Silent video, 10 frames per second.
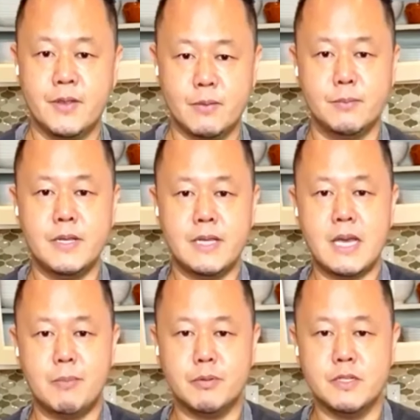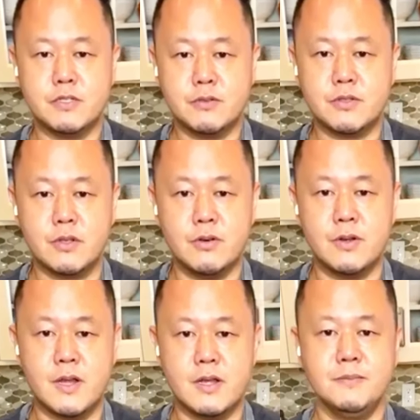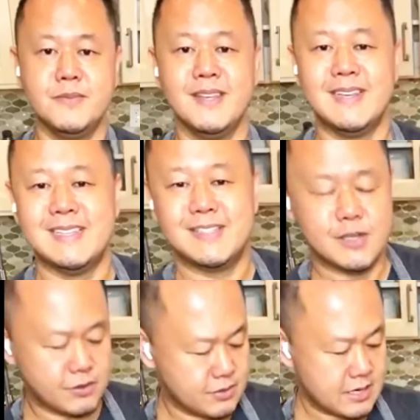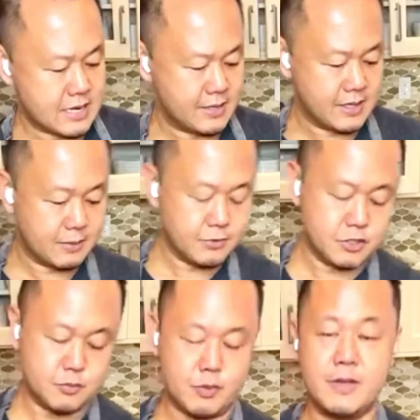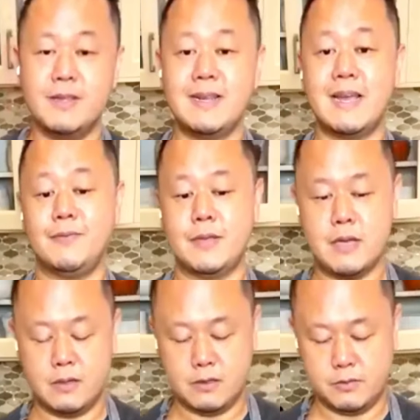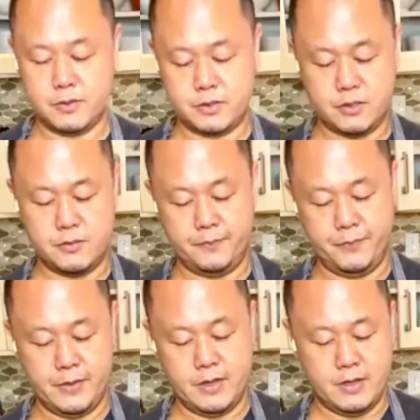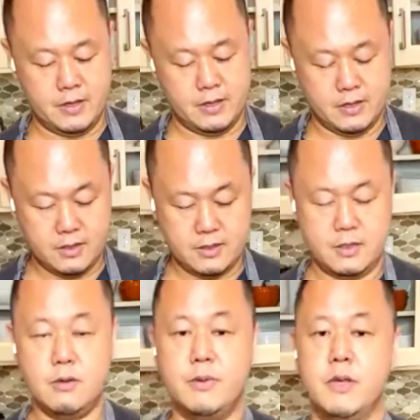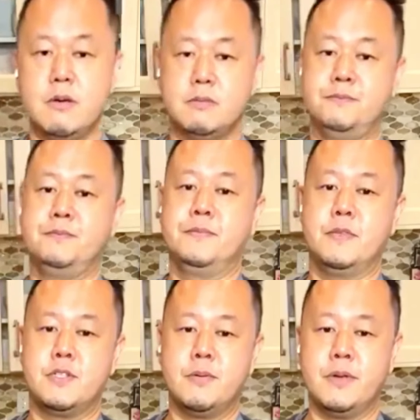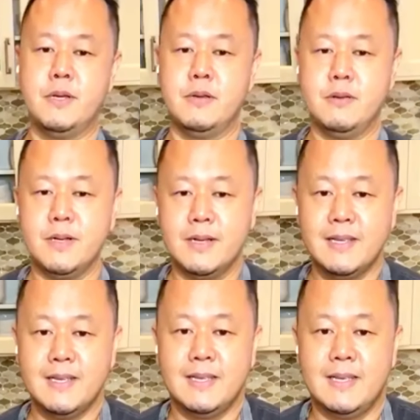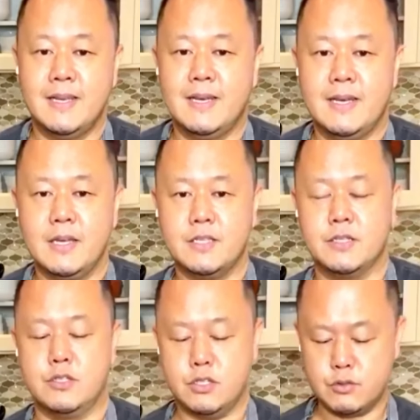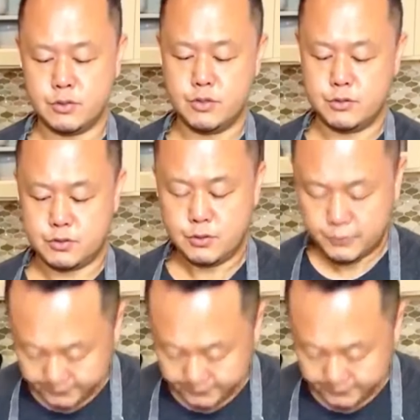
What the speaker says: Minneapolis, what's going on? So, and then I'm gonna spray the knife down a little bit too. And here we go. Shall we get into it? Excellent, so this is what you do. So